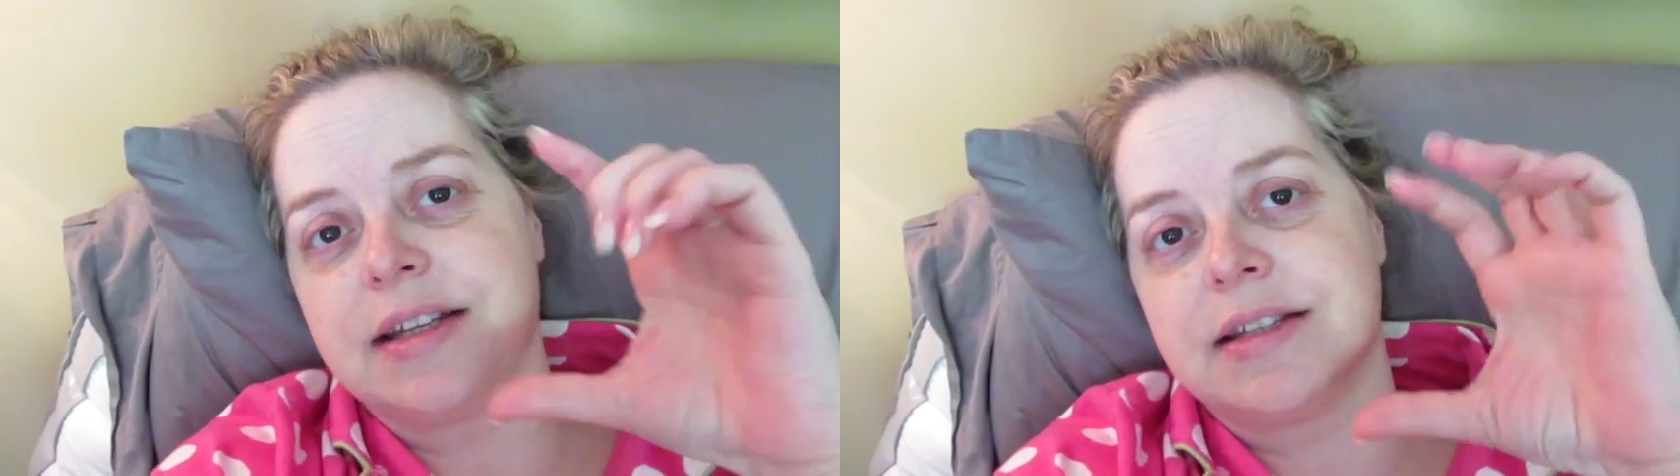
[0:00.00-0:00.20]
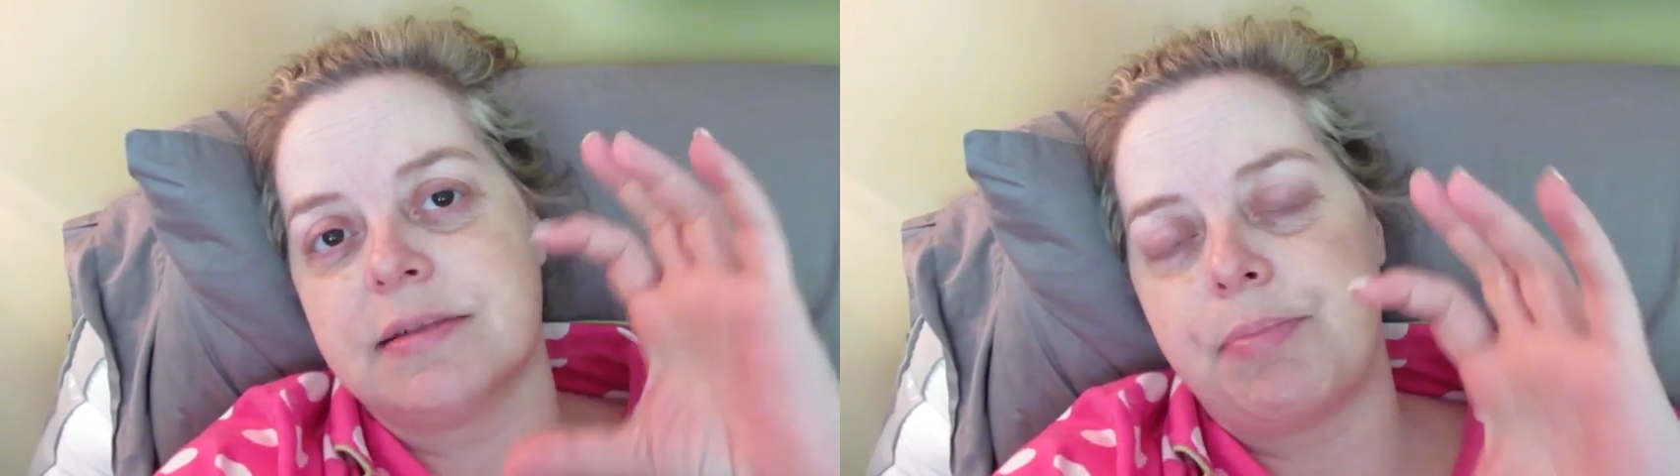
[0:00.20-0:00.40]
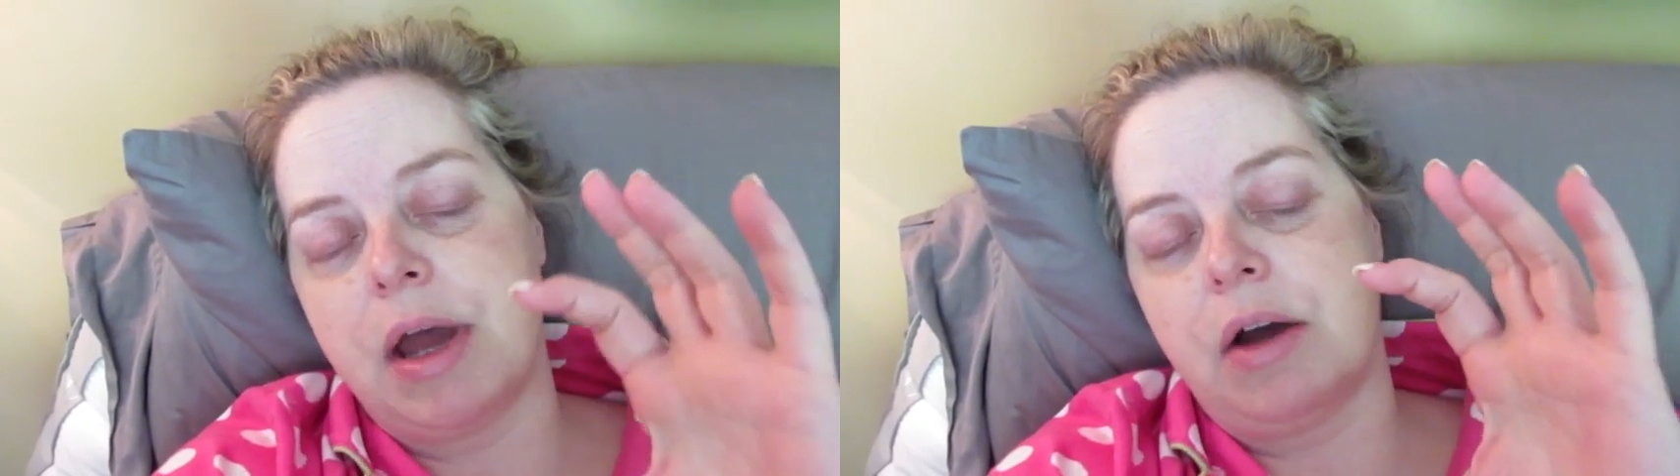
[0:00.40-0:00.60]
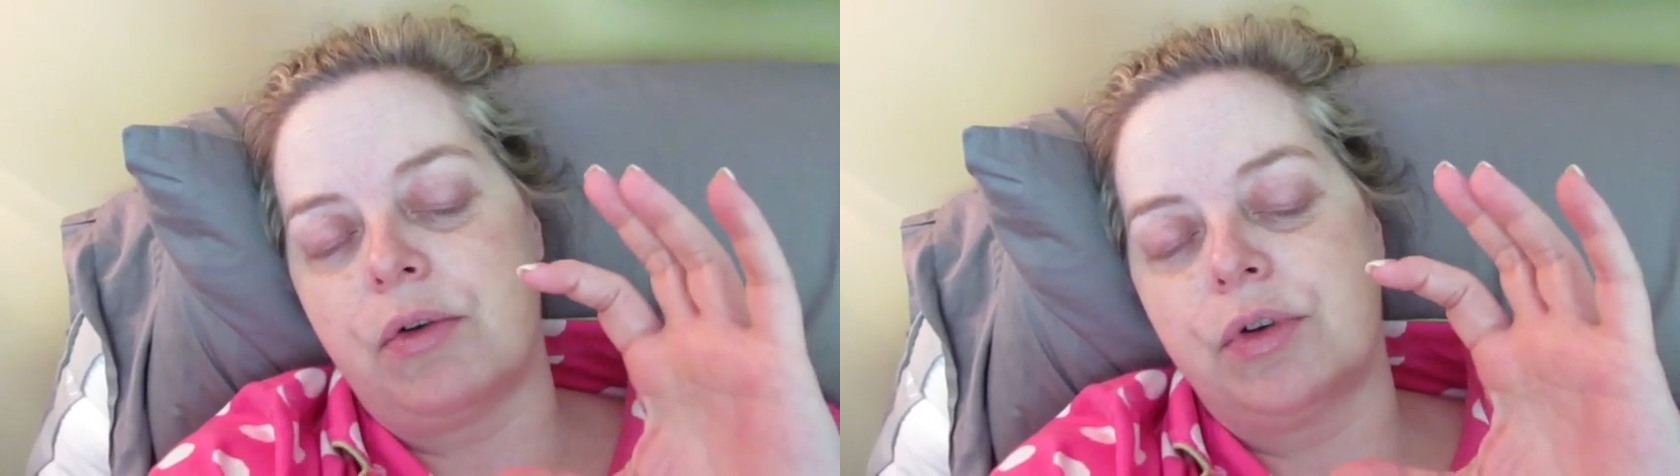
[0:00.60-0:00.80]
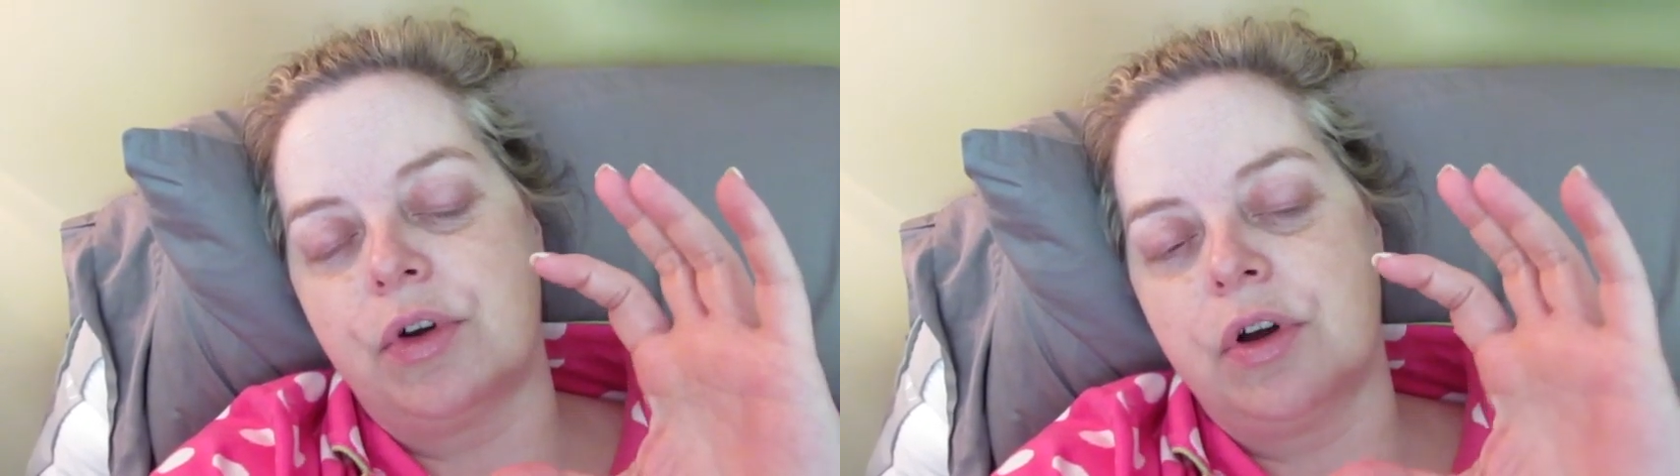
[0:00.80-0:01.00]
It's a
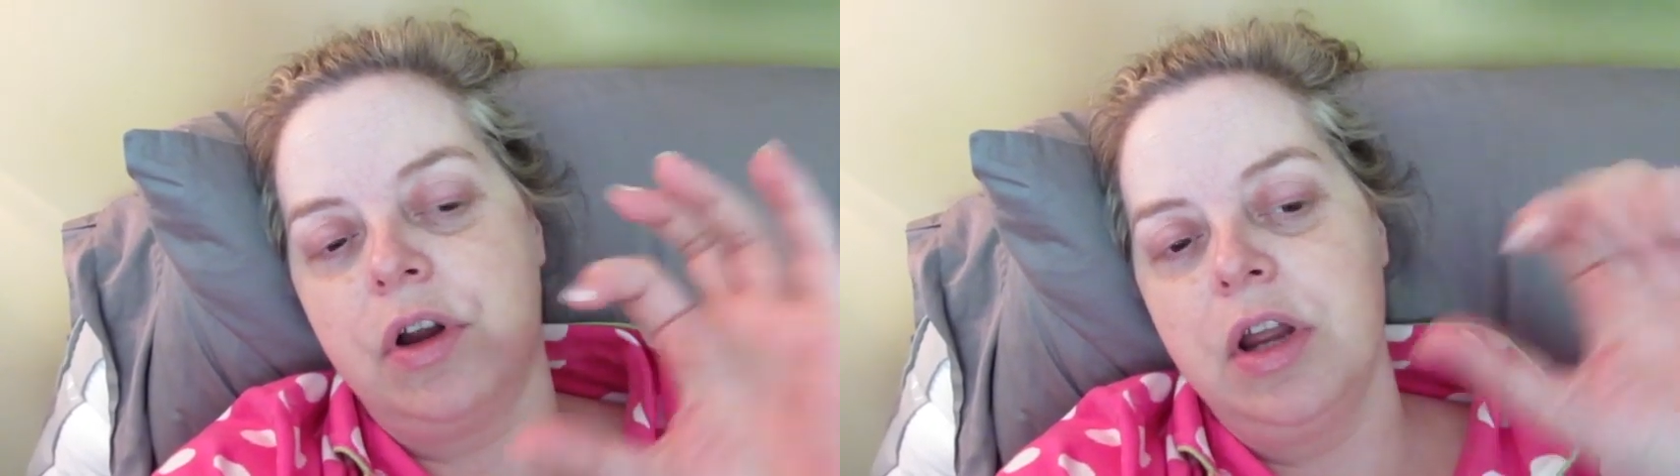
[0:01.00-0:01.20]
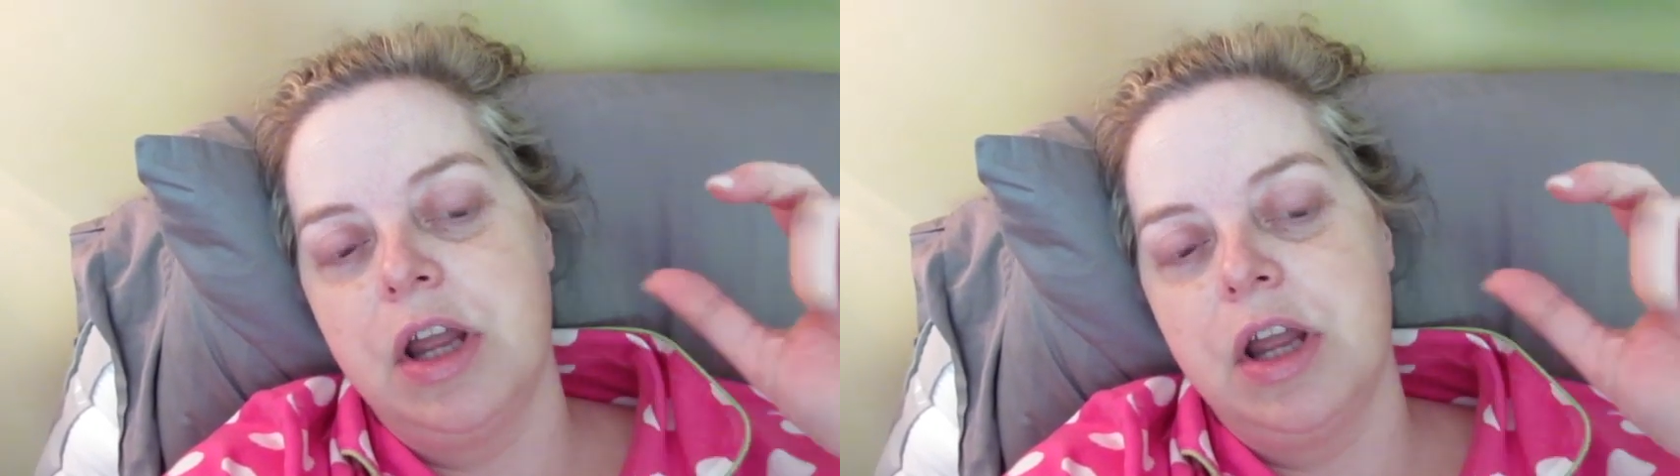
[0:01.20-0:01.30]
powder